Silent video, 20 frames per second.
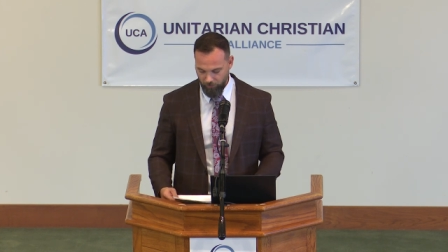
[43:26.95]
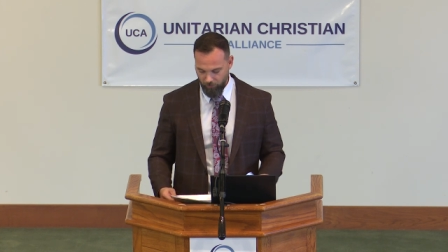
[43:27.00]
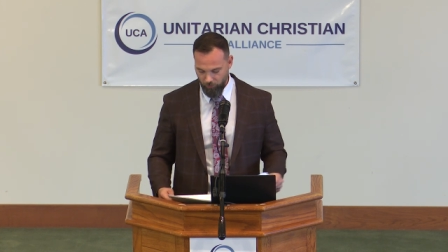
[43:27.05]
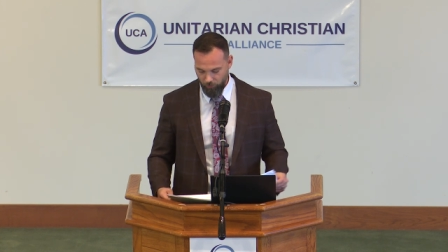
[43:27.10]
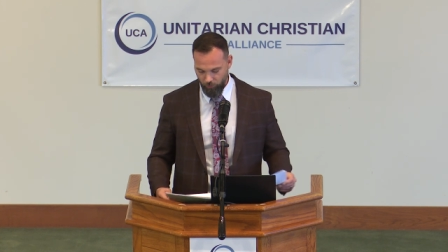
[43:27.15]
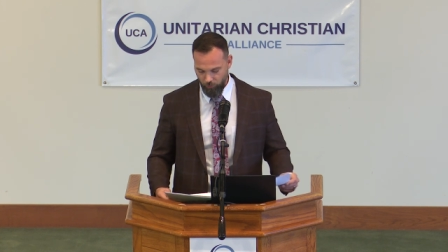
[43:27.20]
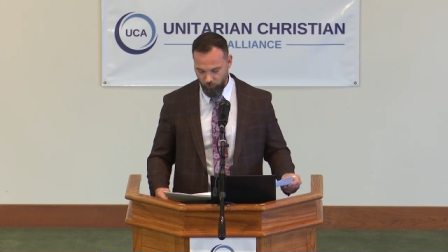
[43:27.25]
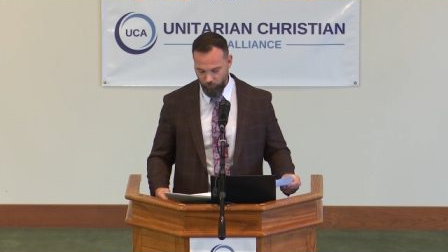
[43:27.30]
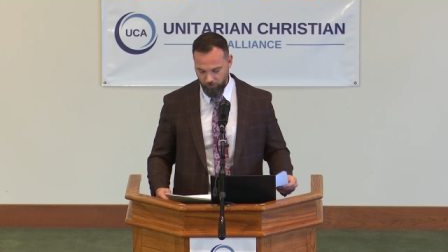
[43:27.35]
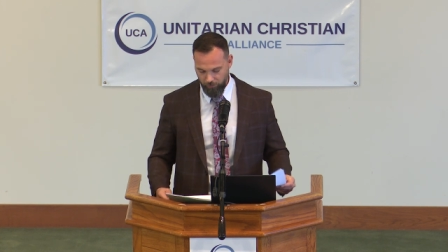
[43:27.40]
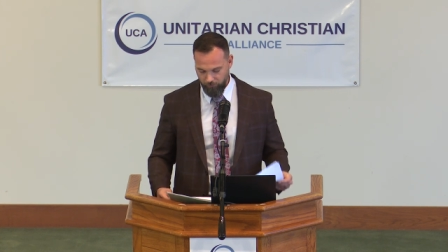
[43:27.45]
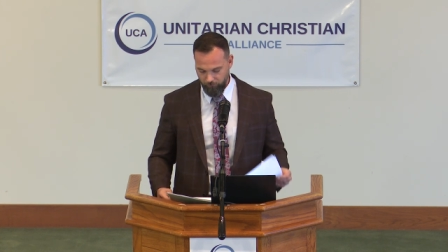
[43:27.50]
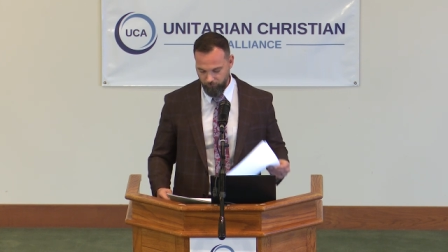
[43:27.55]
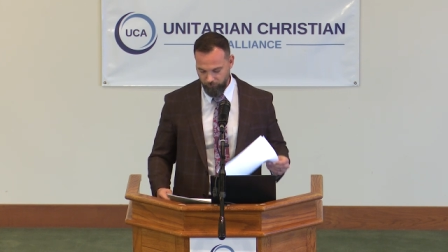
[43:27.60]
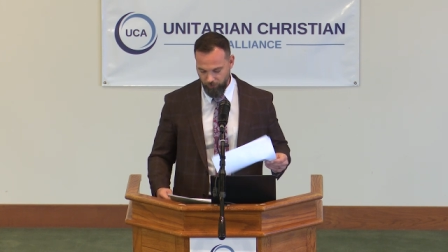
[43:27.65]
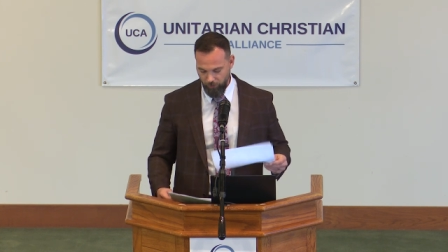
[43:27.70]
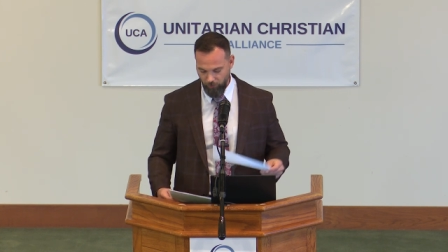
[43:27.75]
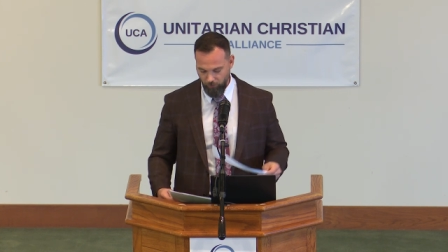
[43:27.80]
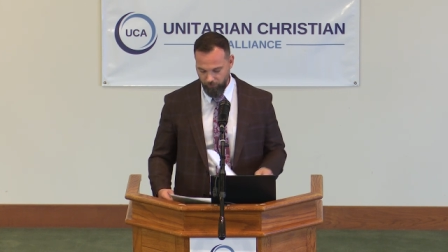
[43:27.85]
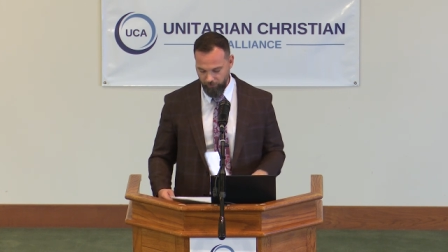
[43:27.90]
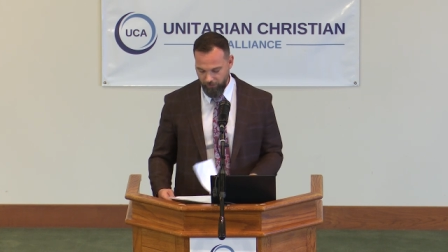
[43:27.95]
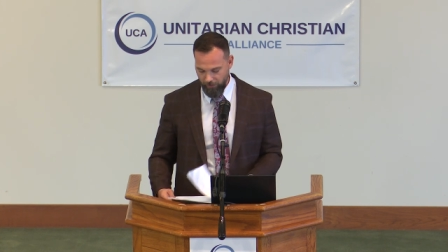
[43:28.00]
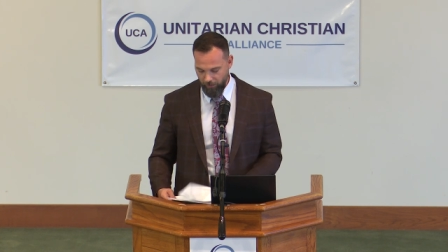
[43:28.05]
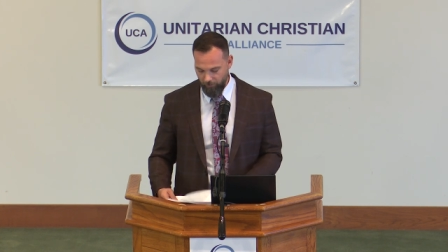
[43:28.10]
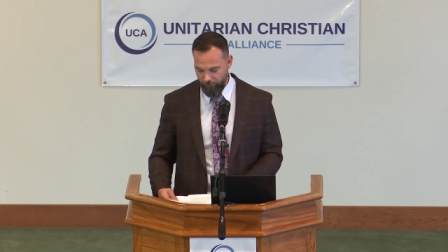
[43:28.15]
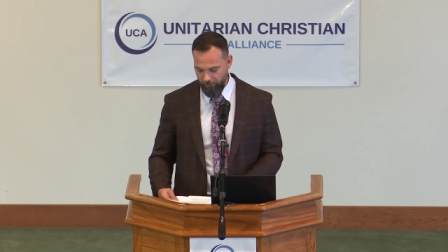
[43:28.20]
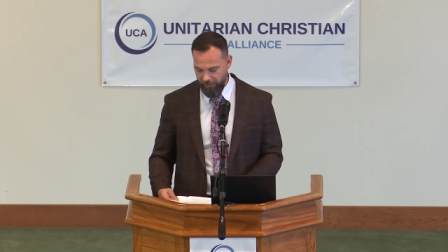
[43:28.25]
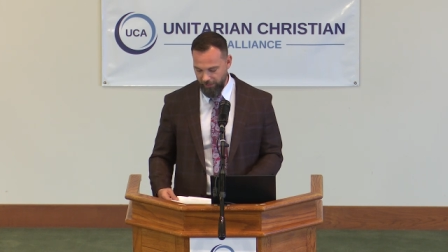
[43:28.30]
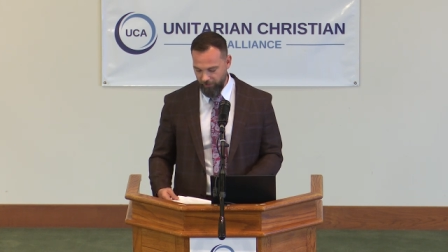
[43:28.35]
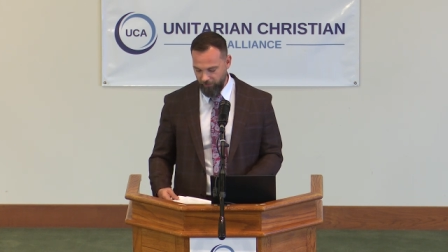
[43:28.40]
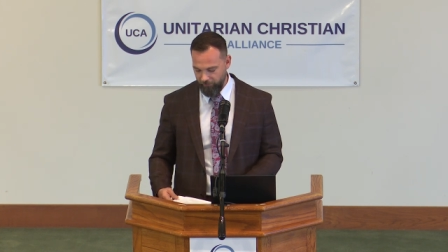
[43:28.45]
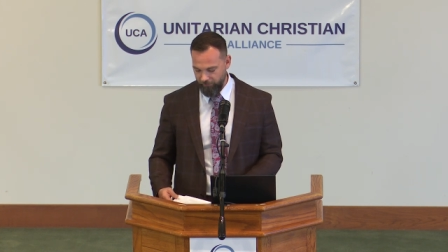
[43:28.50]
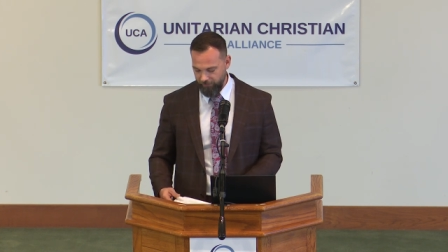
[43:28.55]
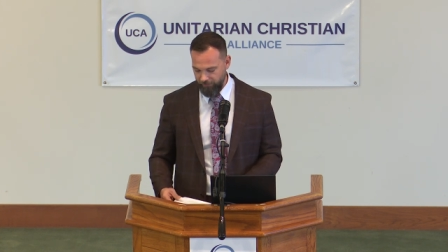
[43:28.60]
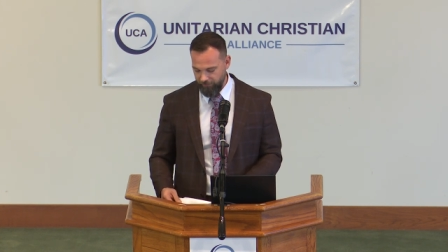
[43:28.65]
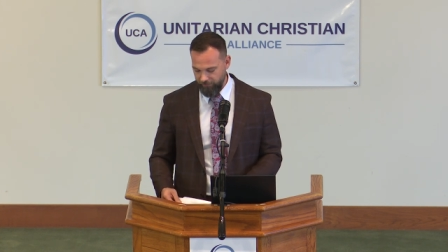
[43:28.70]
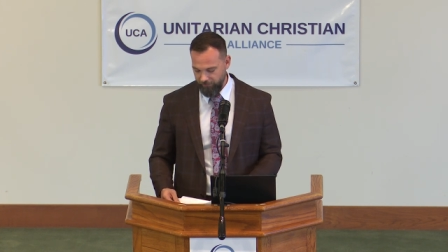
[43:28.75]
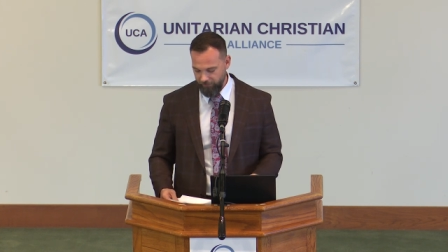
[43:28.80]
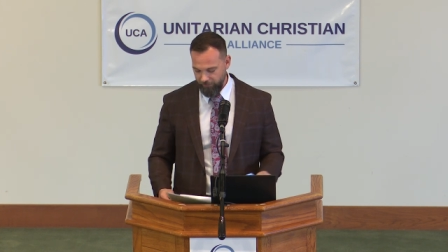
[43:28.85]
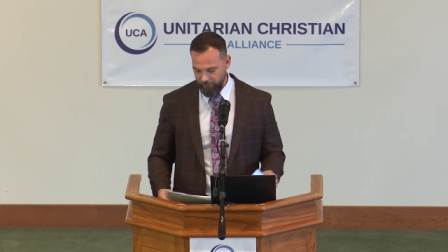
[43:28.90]
who wrote about
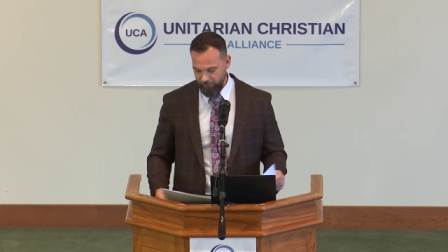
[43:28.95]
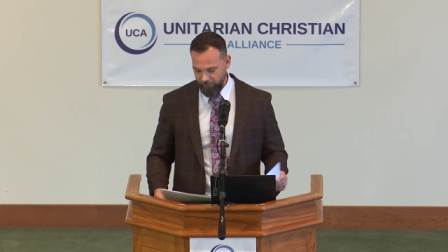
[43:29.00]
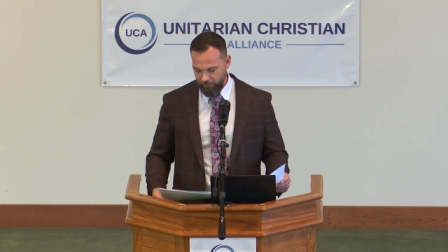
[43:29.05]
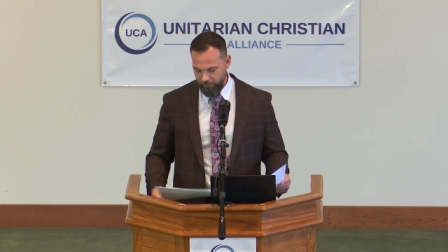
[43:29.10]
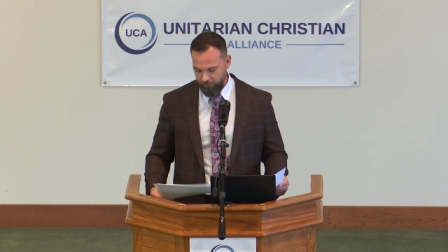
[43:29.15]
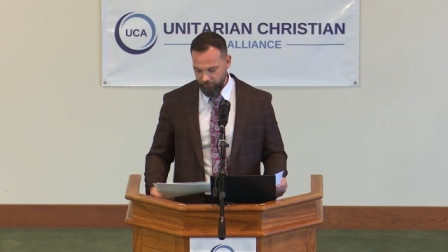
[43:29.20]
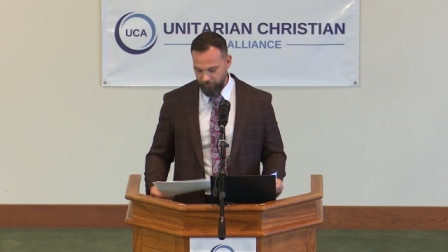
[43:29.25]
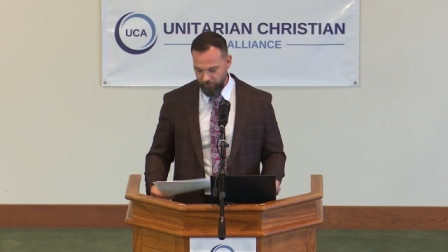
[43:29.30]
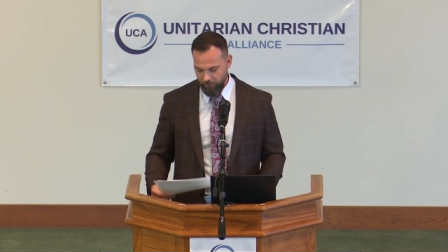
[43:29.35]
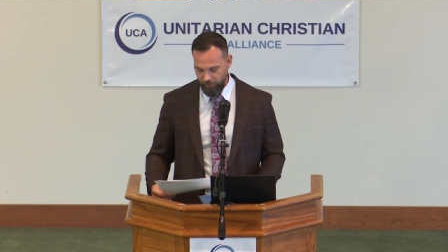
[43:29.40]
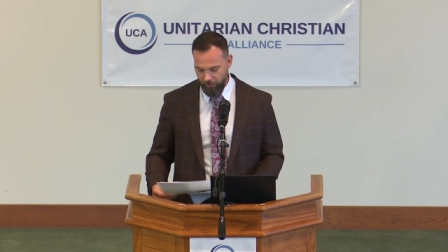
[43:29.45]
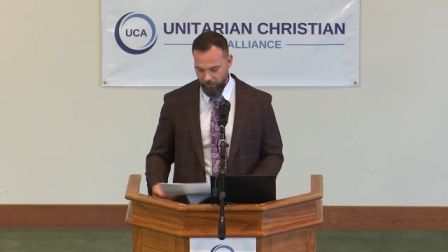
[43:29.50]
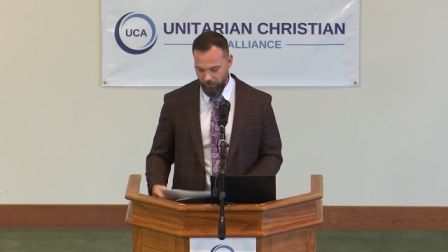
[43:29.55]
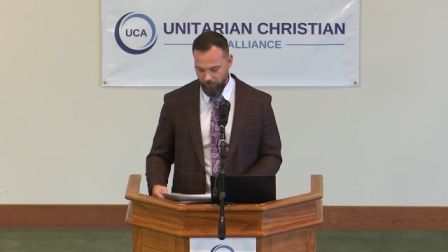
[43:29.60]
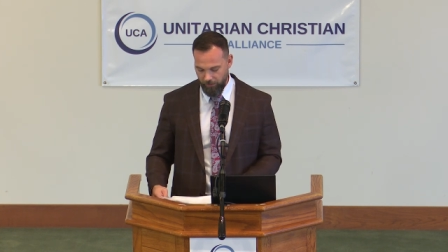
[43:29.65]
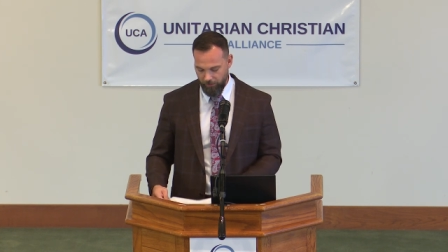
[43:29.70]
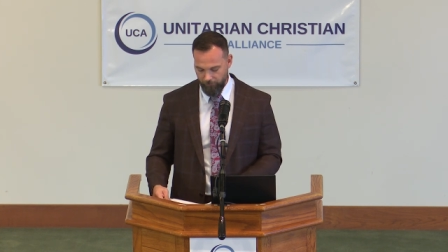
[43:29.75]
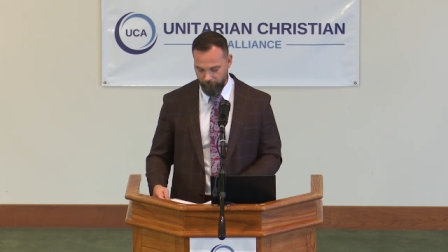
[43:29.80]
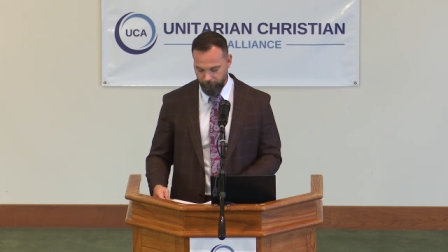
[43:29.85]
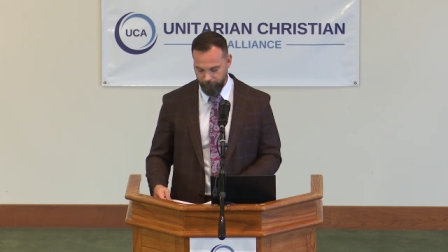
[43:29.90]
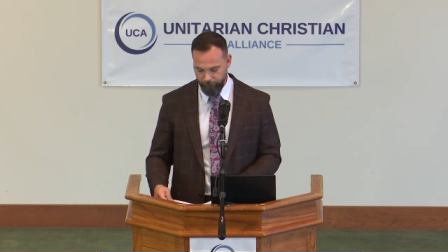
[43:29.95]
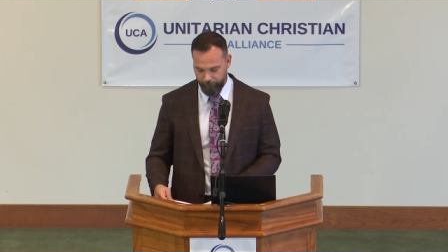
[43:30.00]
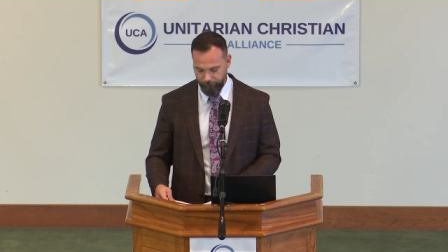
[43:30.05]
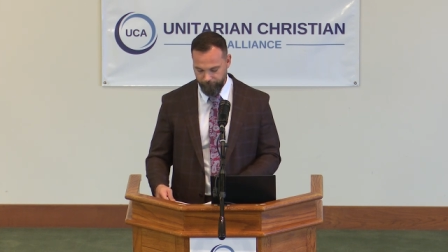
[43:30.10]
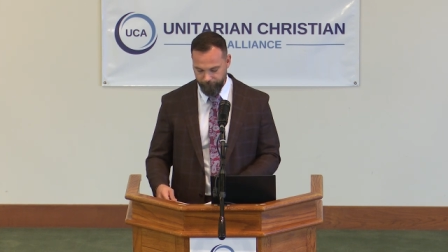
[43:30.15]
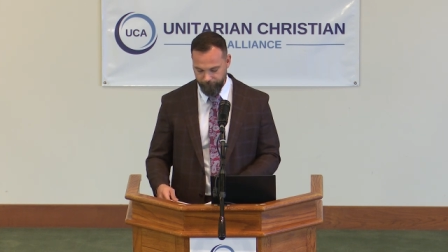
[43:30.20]
um,